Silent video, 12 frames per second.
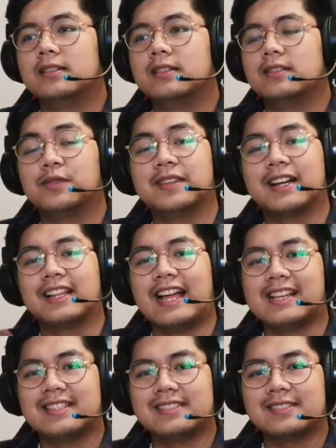from the
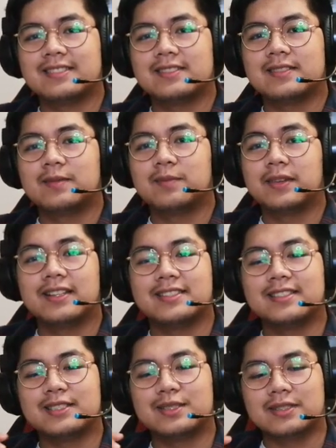class because
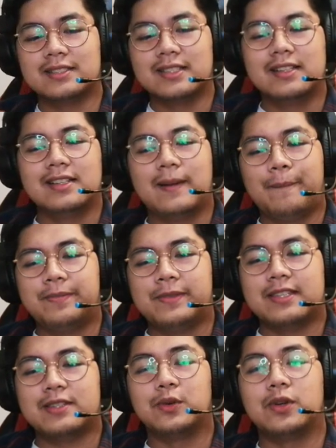this one
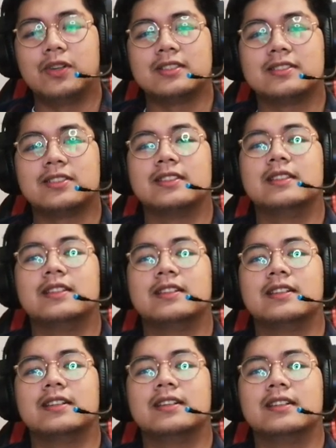is focused on
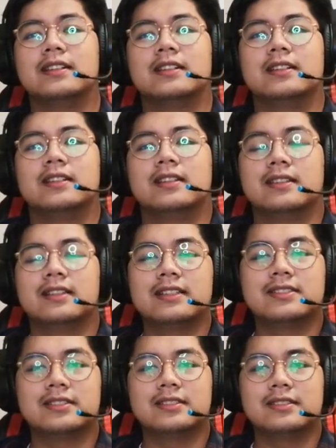the
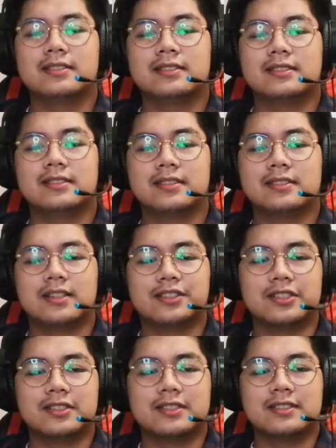lessons,
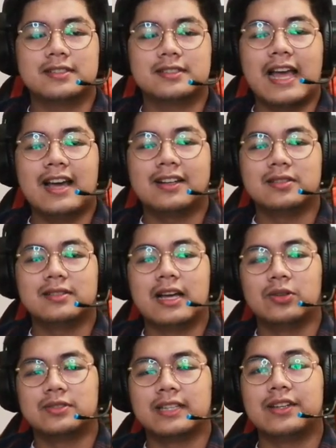discussions tackled
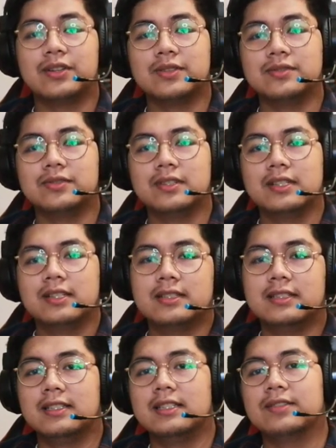outside of
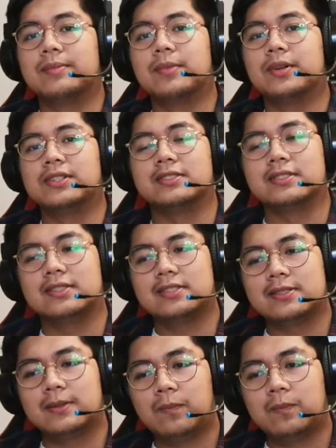the given
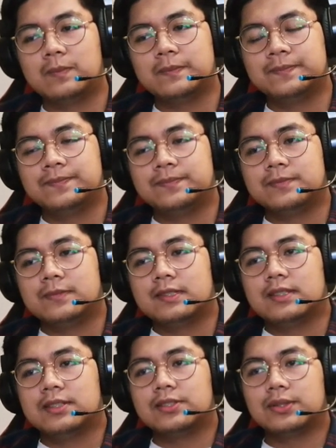modules.
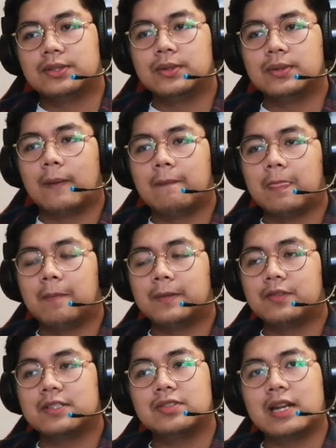So, the
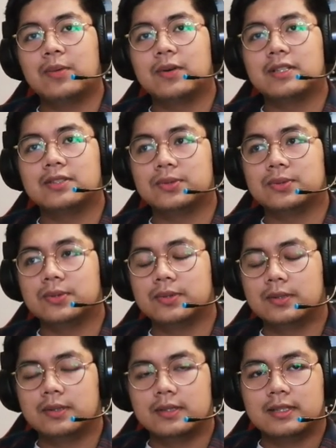first one I want to
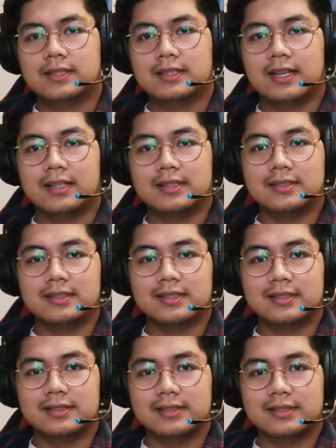tackle is